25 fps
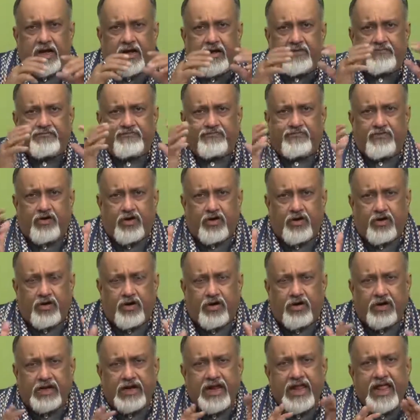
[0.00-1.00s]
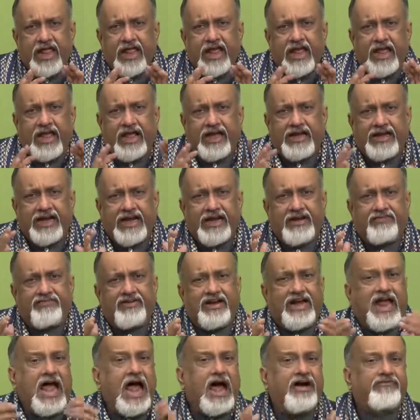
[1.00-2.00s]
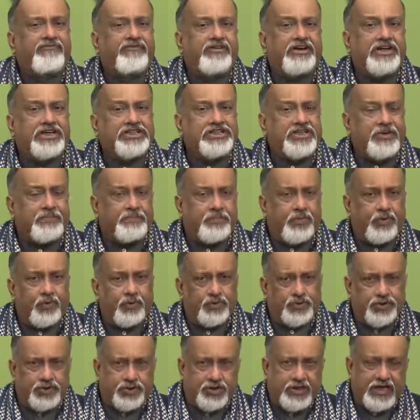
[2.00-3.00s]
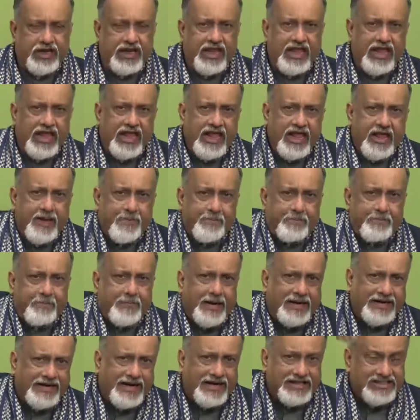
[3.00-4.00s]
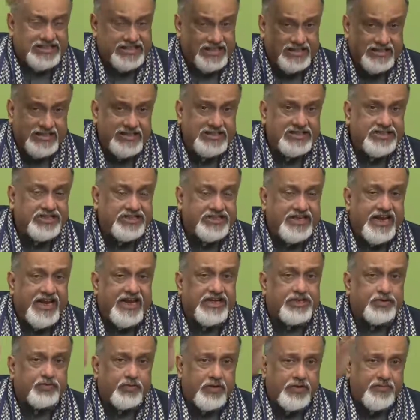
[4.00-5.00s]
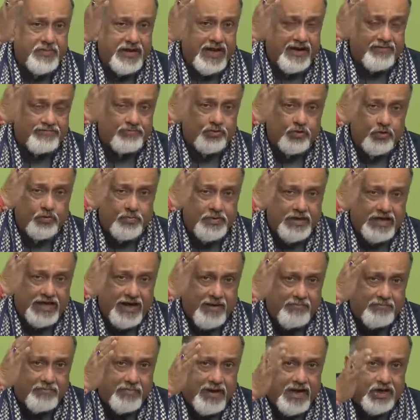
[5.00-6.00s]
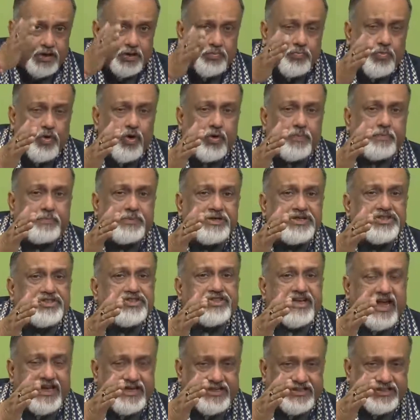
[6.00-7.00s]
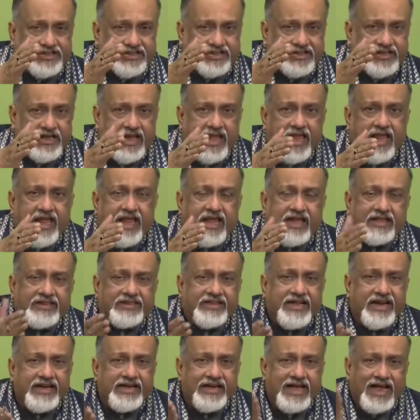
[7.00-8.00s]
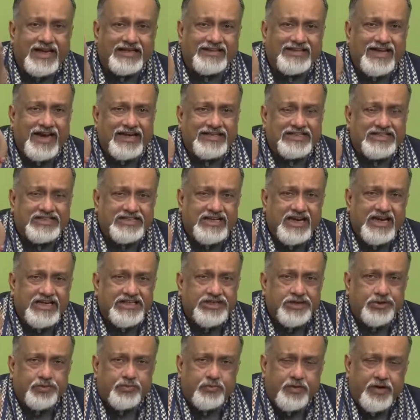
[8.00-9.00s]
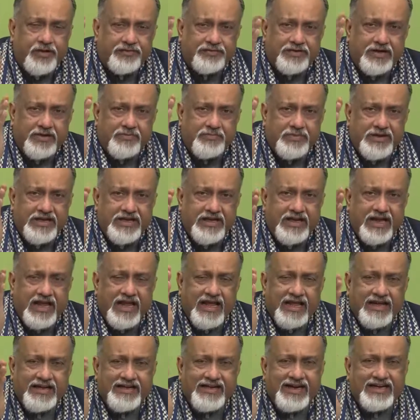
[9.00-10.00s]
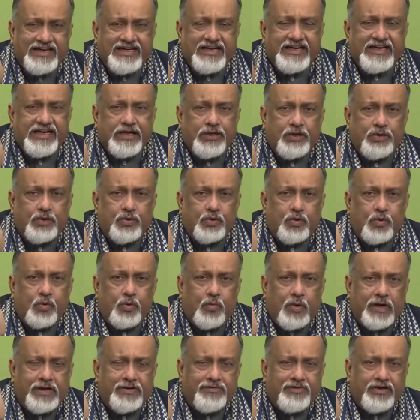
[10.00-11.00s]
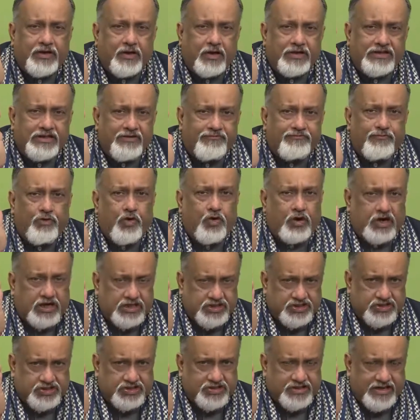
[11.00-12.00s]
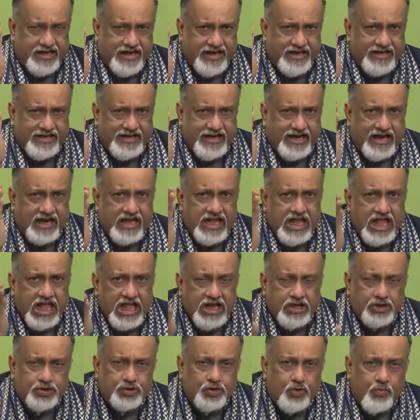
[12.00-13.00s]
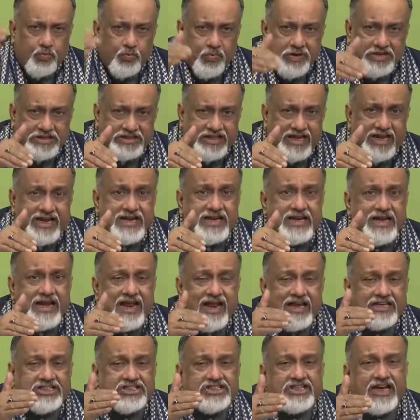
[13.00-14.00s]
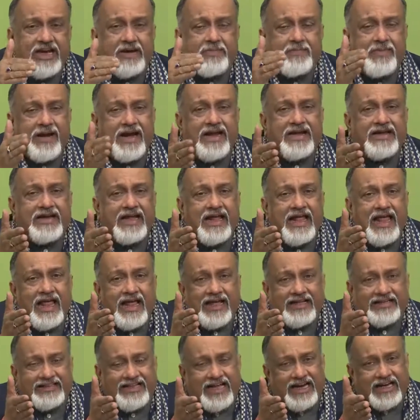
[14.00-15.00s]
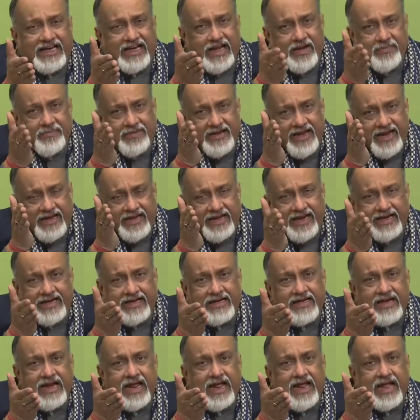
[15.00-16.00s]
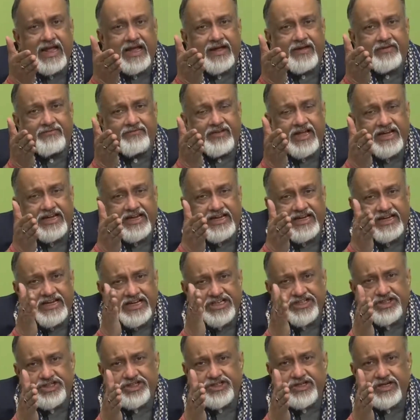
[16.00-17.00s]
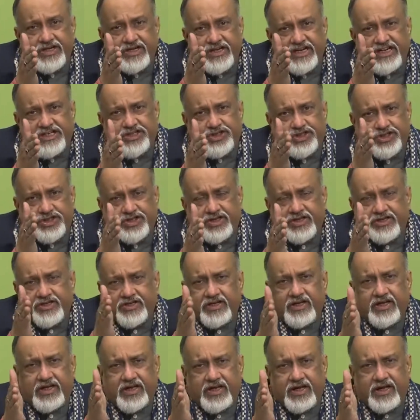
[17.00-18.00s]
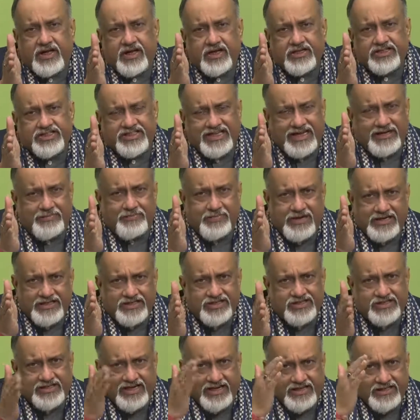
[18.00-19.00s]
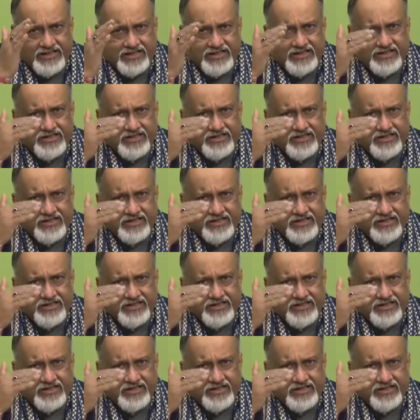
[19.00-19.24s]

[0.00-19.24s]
for kind of an average approach, but at certain stage we may have to become lot more precise. Then at that stage we will be getting into what we call the focus area. So, within a segment there can be again very niche segments that